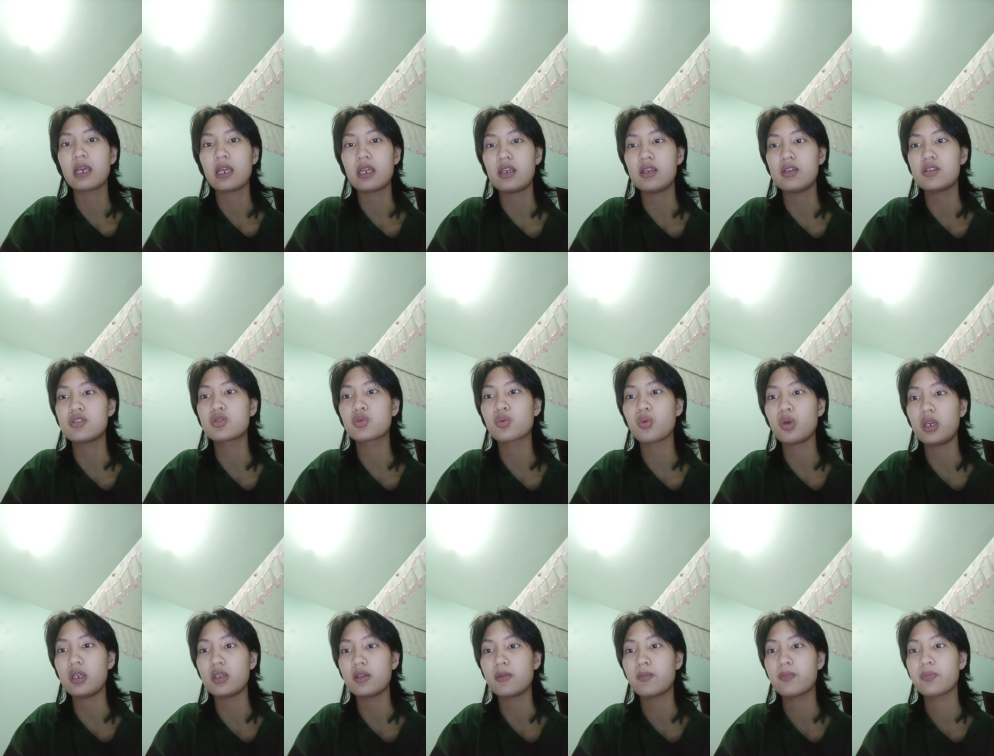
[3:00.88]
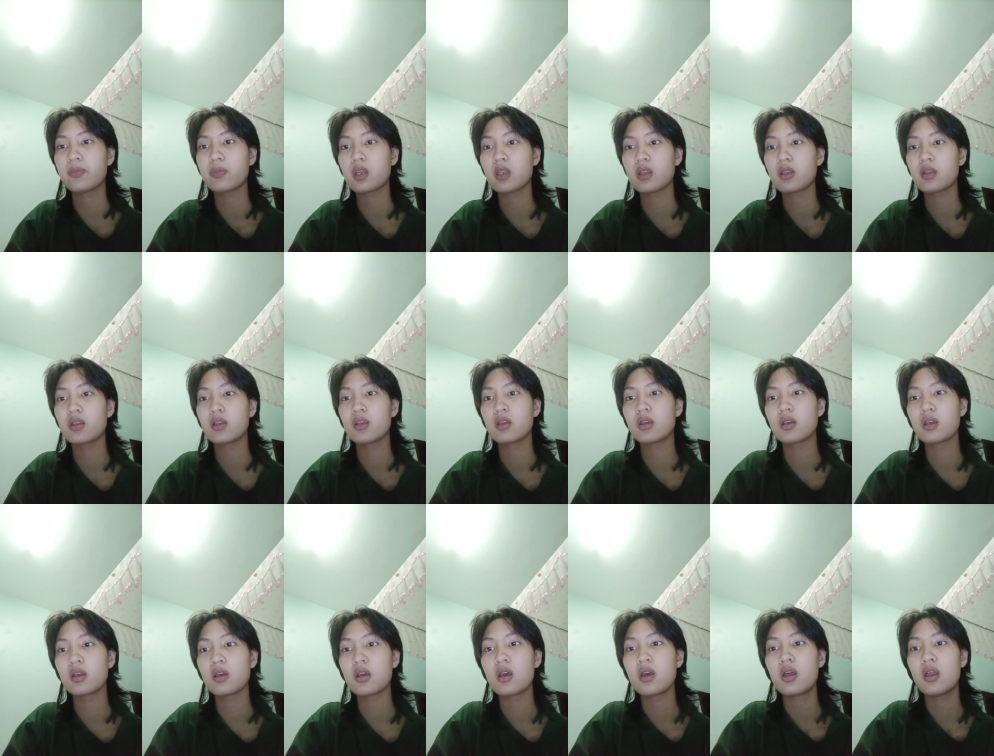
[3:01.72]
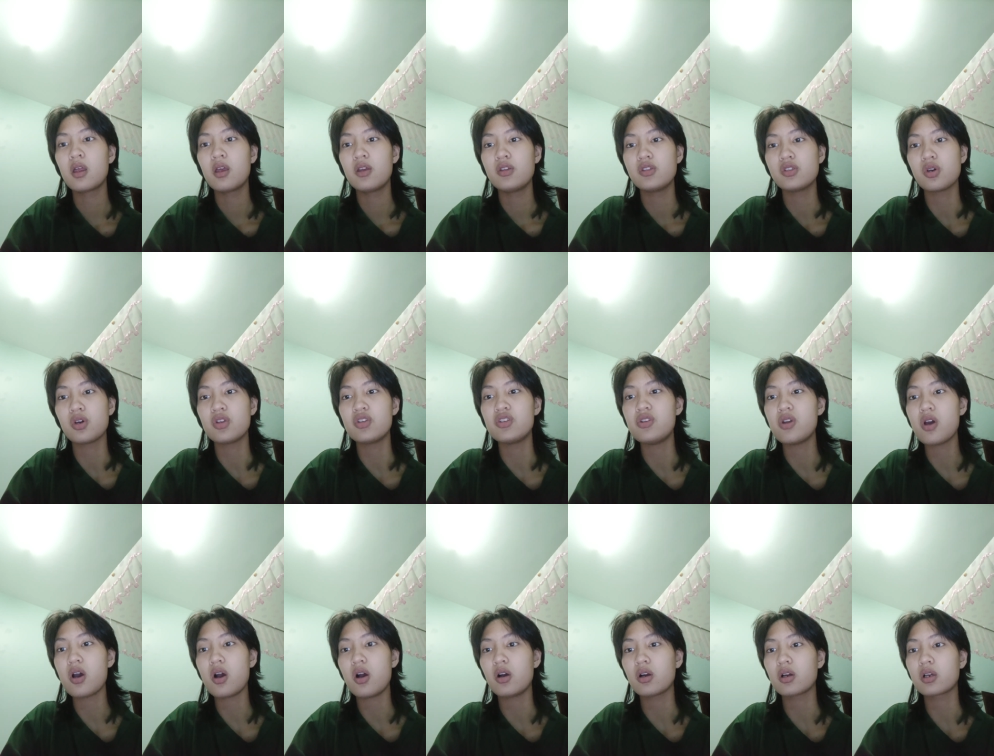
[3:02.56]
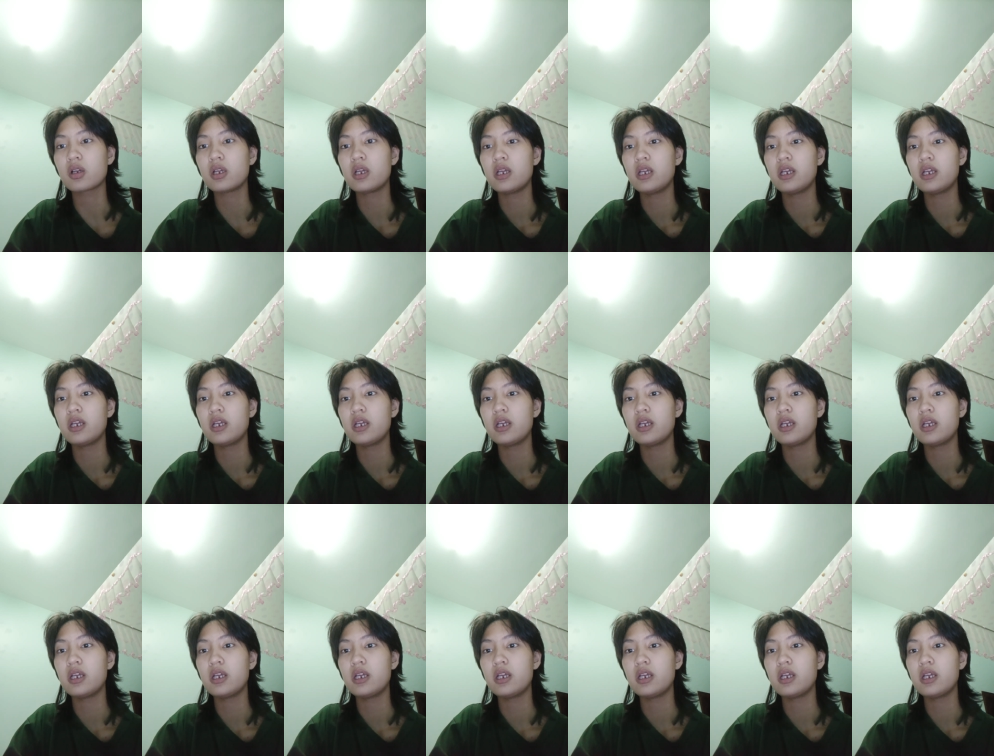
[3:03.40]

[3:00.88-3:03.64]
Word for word: Candy is Sweet. a dog,